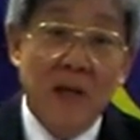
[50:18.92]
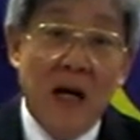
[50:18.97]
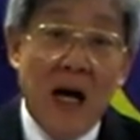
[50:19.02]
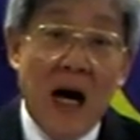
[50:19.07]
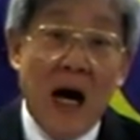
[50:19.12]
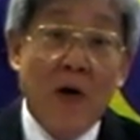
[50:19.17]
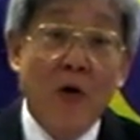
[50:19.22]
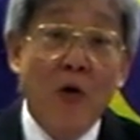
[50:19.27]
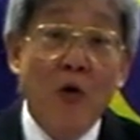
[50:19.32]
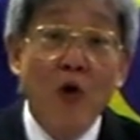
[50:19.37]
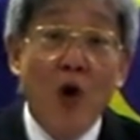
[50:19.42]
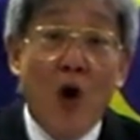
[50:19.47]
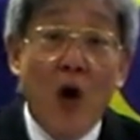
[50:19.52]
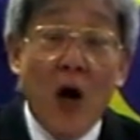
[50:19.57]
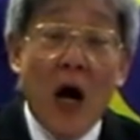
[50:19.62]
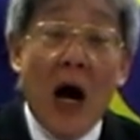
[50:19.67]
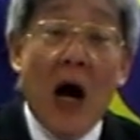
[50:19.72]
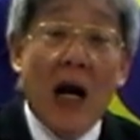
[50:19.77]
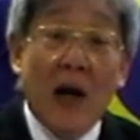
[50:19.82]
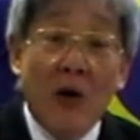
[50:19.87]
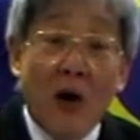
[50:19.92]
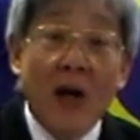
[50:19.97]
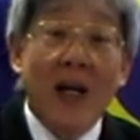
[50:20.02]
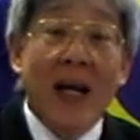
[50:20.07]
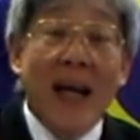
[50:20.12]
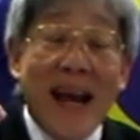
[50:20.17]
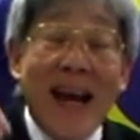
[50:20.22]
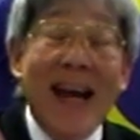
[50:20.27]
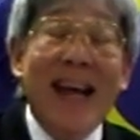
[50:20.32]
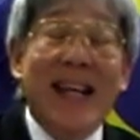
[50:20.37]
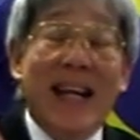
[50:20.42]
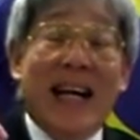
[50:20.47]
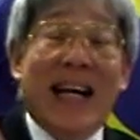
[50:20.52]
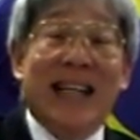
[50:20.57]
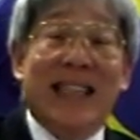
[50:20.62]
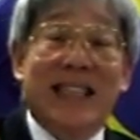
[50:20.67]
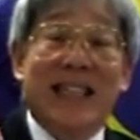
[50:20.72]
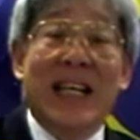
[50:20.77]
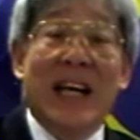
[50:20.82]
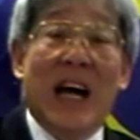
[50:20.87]
are not in the
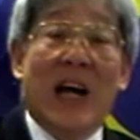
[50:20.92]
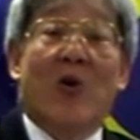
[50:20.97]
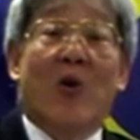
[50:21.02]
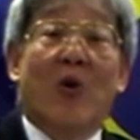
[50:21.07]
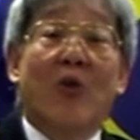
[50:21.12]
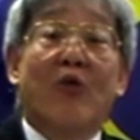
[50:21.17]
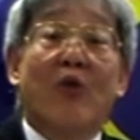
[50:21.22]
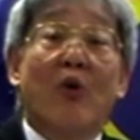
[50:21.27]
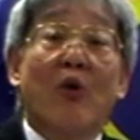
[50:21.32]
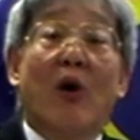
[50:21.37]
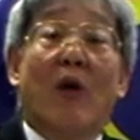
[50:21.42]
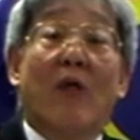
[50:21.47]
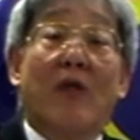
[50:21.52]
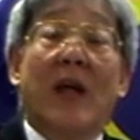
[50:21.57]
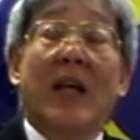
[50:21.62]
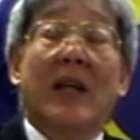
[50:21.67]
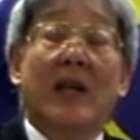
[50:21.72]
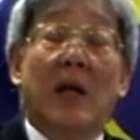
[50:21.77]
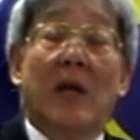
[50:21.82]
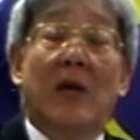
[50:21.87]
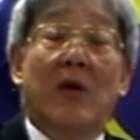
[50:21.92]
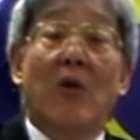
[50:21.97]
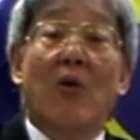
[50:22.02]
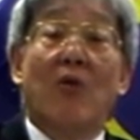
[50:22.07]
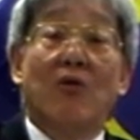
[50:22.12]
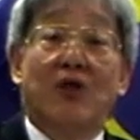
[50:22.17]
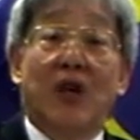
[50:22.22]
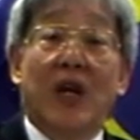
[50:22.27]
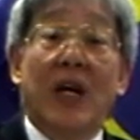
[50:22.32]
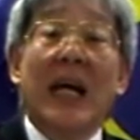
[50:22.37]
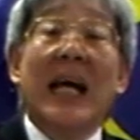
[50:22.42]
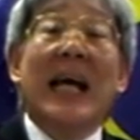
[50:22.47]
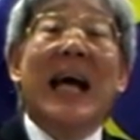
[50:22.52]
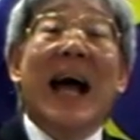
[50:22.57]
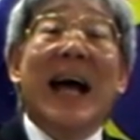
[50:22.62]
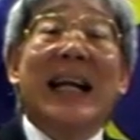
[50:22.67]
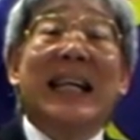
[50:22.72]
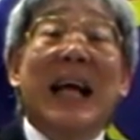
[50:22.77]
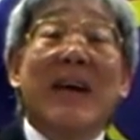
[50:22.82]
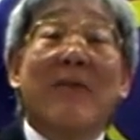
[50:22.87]
custody and control of the DOJ,
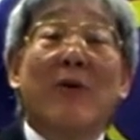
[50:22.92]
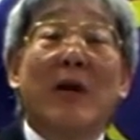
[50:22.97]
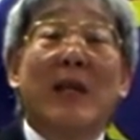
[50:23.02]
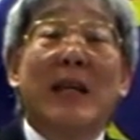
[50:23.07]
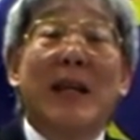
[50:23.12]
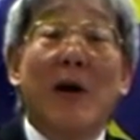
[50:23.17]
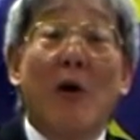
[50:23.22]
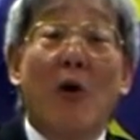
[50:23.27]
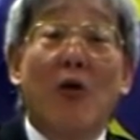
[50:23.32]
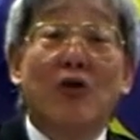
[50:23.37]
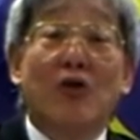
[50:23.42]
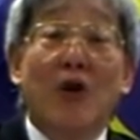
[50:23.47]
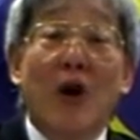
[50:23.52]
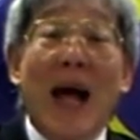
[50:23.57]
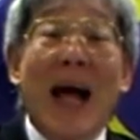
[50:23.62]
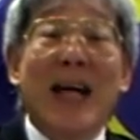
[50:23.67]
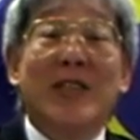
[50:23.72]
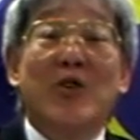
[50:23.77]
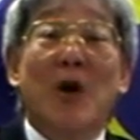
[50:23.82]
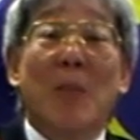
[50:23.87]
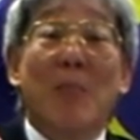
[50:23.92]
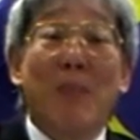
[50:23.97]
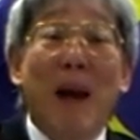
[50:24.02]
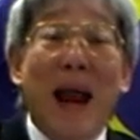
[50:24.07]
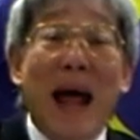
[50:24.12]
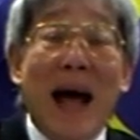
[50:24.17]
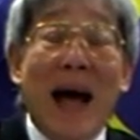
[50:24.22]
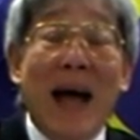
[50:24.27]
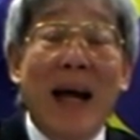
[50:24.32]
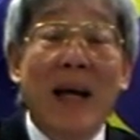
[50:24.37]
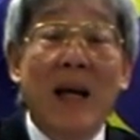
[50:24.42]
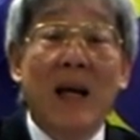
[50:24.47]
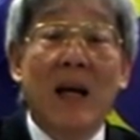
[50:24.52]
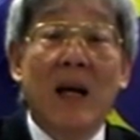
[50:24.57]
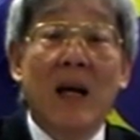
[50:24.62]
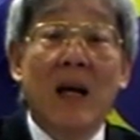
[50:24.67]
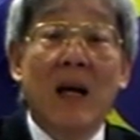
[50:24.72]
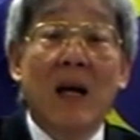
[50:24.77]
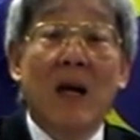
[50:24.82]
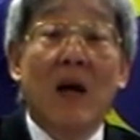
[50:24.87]
and therefore DOJ has to apply
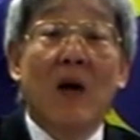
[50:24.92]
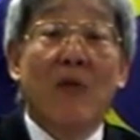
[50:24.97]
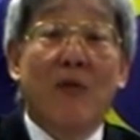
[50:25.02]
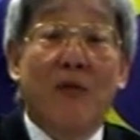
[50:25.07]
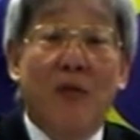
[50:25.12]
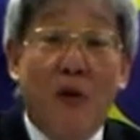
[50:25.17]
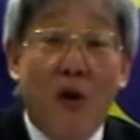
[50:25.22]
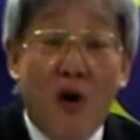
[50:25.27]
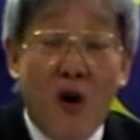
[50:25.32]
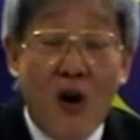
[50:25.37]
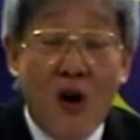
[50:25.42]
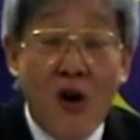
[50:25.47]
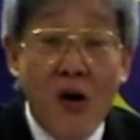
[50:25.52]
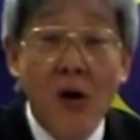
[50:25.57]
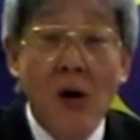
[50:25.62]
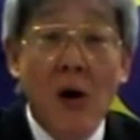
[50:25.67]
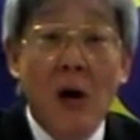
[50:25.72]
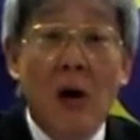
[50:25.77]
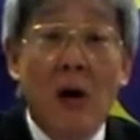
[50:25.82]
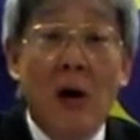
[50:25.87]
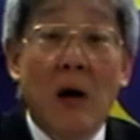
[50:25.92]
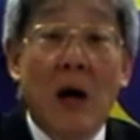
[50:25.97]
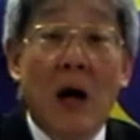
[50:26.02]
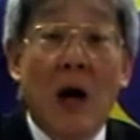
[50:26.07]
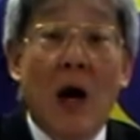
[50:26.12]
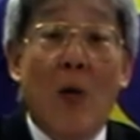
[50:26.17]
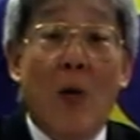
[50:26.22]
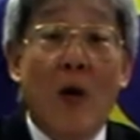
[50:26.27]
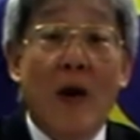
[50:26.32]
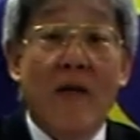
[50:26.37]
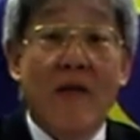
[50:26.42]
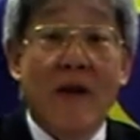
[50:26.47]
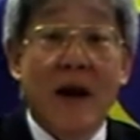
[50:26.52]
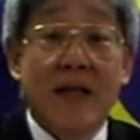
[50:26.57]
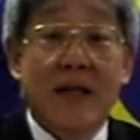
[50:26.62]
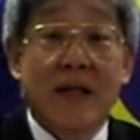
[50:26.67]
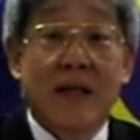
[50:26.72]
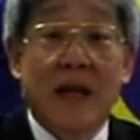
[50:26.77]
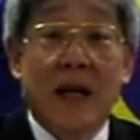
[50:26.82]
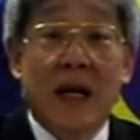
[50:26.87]
for a warrant of
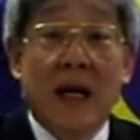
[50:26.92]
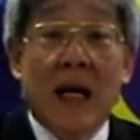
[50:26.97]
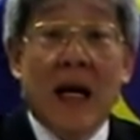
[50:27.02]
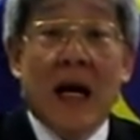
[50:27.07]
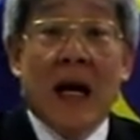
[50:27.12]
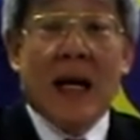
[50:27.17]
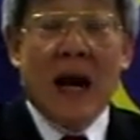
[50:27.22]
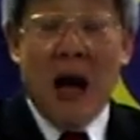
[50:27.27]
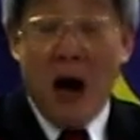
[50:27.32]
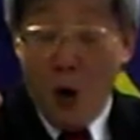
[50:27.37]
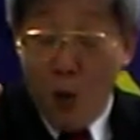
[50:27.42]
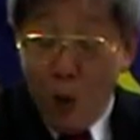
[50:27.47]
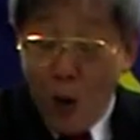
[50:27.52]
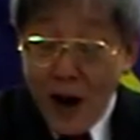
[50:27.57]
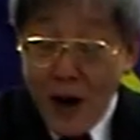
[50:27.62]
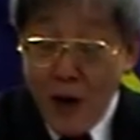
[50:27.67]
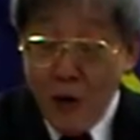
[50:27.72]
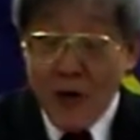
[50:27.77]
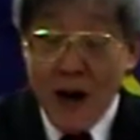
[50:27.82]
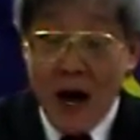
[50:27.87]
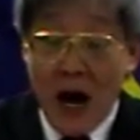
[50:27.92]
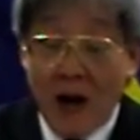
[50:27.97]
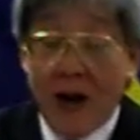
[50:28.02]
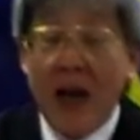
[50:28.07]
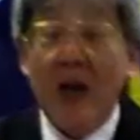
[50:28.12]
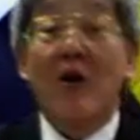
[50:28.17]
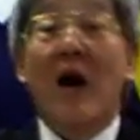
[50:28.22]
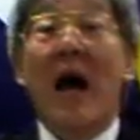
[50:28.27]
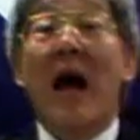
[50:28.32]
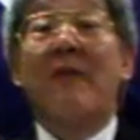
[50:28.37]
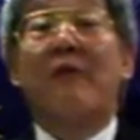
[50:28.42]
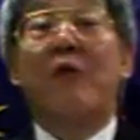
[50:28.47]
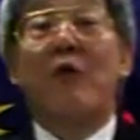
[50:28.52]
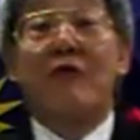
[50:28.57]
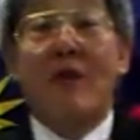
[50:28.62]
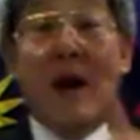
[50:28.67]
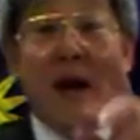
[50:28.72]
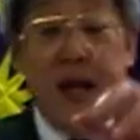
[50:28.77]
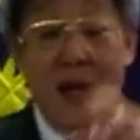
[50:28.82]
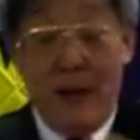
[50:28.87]
arrest. Now I want you now get your handphone
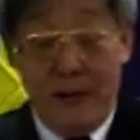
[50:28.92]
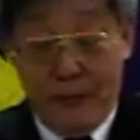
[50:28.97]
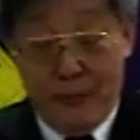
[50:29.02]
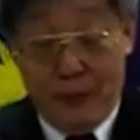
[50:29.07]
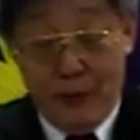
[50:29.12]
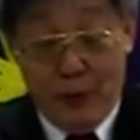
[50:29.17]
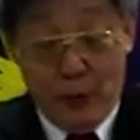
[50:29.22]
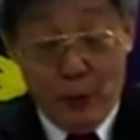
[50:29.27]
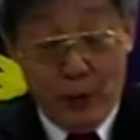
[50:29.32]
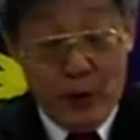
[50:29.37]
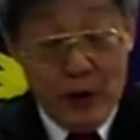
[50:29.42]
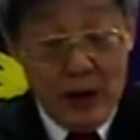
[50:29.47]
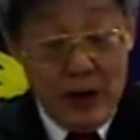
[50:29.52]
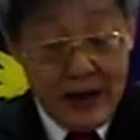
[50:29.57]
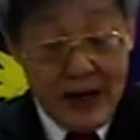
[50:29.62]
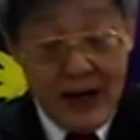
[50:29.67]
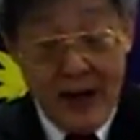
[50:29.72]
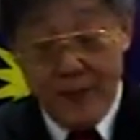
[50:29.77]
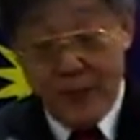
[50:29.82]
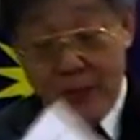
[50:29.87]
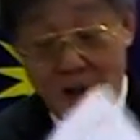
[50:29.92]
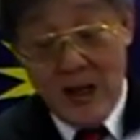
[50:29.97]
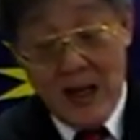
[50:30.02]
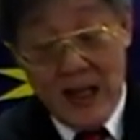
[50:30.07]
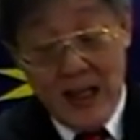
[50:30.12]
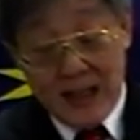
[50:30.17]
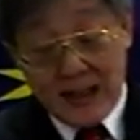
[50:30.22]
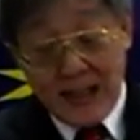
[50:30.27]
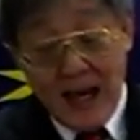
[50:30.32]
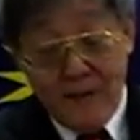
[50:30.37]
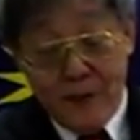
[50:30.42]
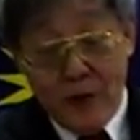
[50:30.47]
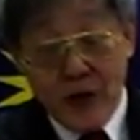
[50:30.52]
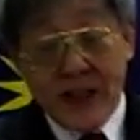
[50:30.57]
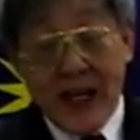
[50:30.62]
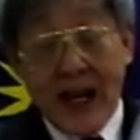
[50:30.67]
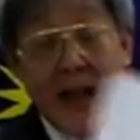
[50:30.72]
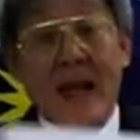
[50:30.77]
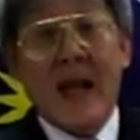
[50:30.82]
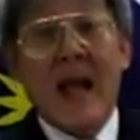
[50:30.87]
ready. Okay, start full
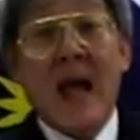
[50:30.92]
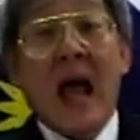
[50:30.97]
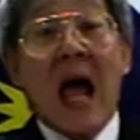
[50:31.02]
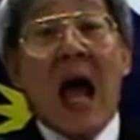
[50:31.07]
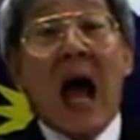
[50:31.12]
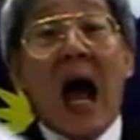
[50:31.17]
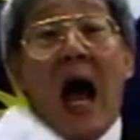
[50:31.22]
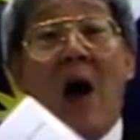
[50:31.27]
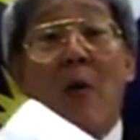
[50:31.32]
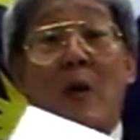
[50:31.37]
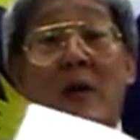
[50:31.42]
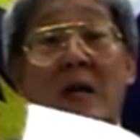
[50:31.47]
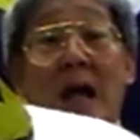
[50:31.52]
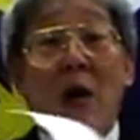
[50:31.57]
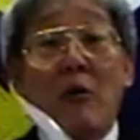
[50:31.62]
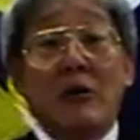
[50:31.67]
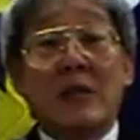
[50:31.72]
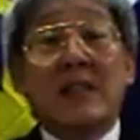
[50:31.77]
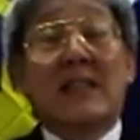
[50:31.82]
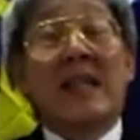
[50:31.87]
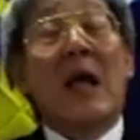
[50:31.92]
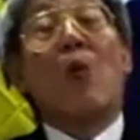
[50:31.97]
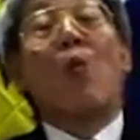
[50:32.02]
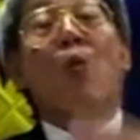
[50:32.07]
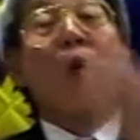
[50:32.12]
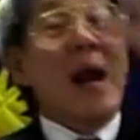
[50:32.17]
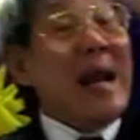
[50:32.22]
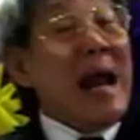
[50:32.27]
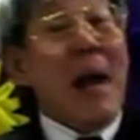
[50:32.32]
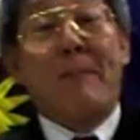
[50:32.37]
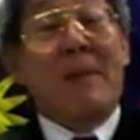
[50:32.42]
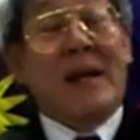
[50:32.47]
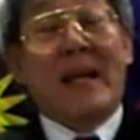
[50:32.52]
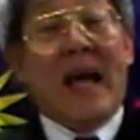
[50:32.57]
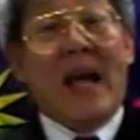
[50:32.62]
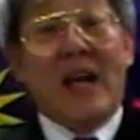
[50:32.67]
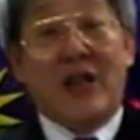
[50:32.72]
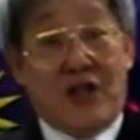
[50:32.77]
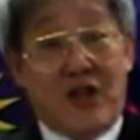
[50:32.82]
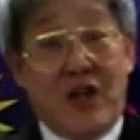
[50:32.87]
setting. I will now just take one
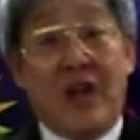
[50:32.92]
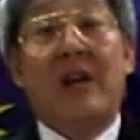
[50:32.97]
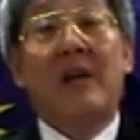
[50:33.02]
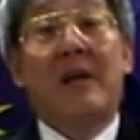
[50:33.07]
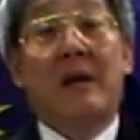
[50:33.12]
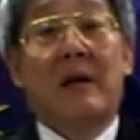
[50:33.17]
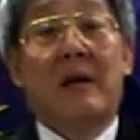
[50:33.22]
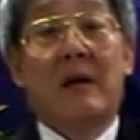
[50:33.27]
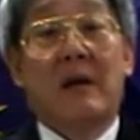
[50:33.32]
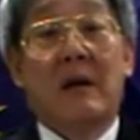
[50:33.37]
application,